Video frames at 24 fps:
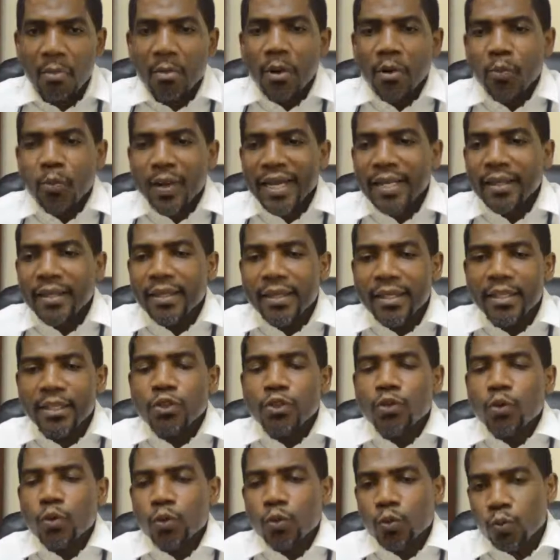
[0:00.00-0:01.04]
But when
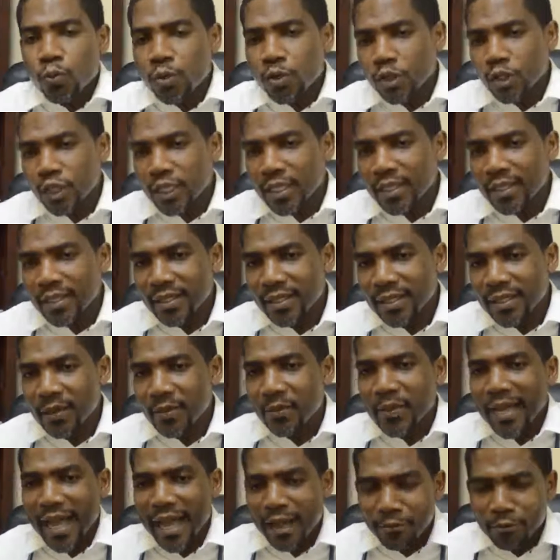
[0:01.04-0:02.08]
these don't work,
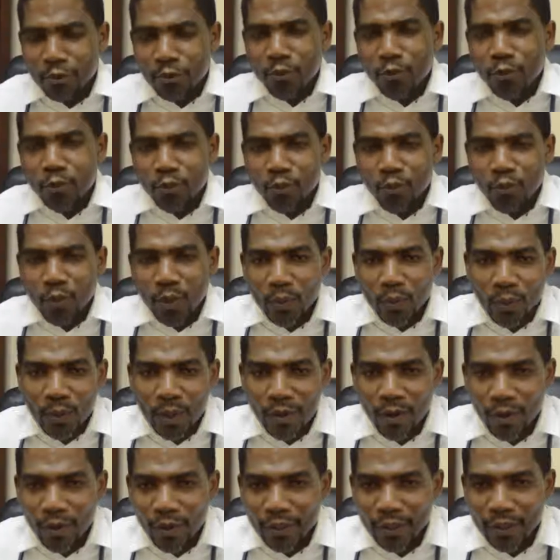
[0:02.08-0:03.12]
then we have to go to what we
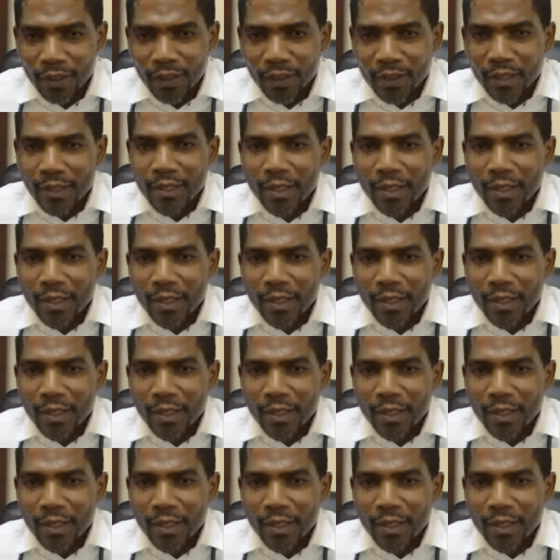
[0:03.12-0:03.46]
call